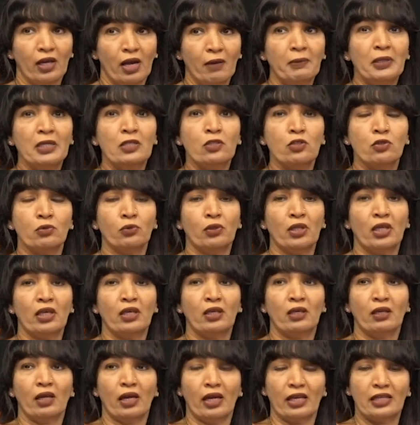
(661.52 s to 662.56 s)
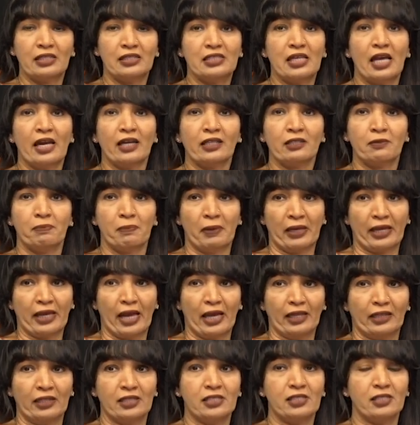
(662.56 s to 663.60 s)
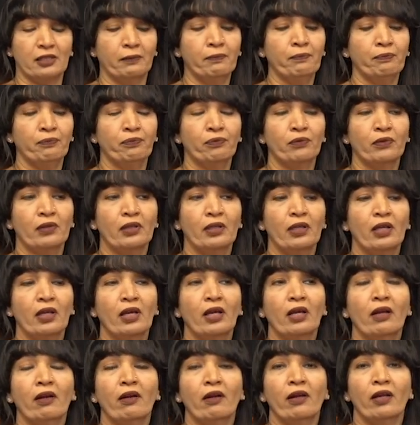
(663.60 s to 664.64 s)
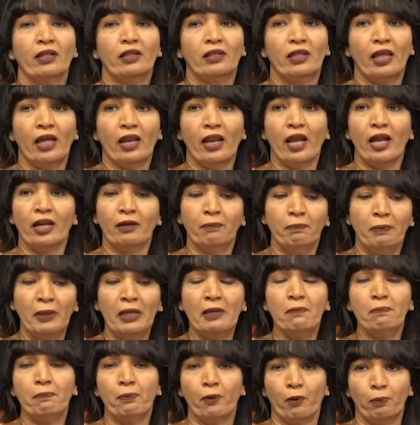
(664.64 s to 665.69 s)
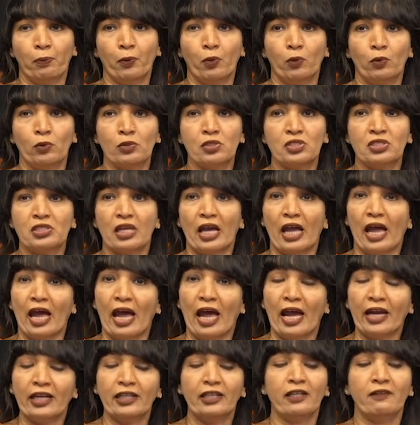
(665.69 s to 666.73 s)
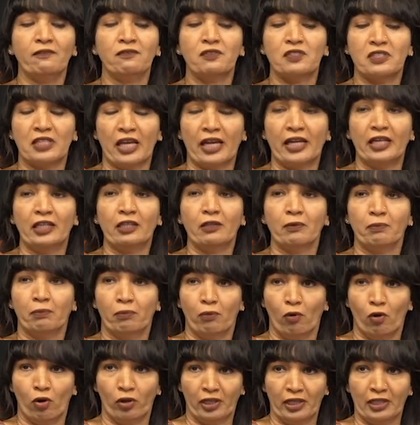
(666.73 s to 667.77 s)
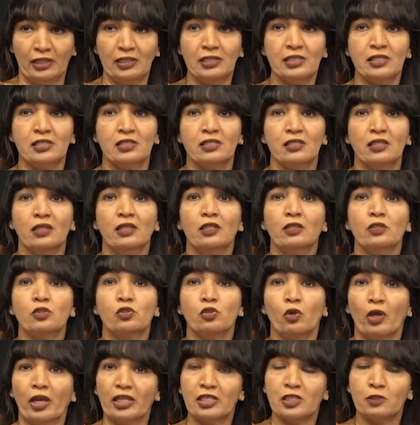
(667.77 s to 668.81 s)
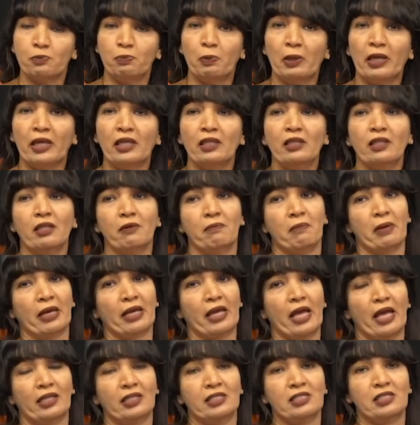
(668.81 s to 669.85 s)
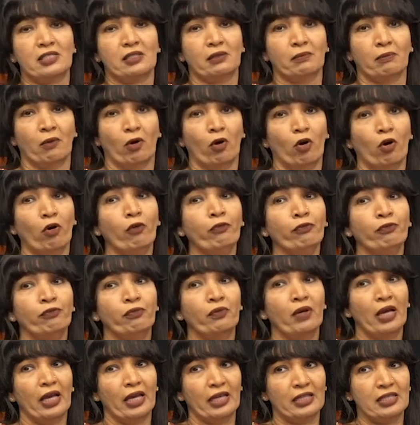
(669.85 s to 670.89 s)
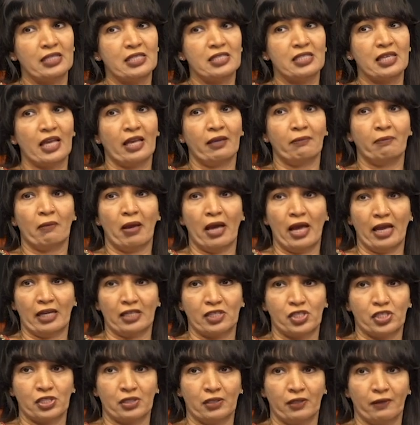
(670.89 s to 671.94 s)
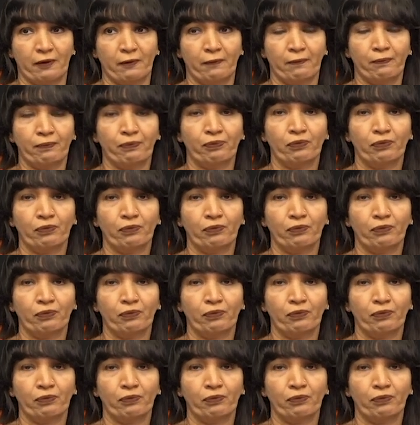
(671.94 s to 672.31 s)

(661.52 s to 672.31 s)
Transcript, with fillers: Coming to the exact mechanism, there had been proposed active site models to explain the mechanism of enzyme action.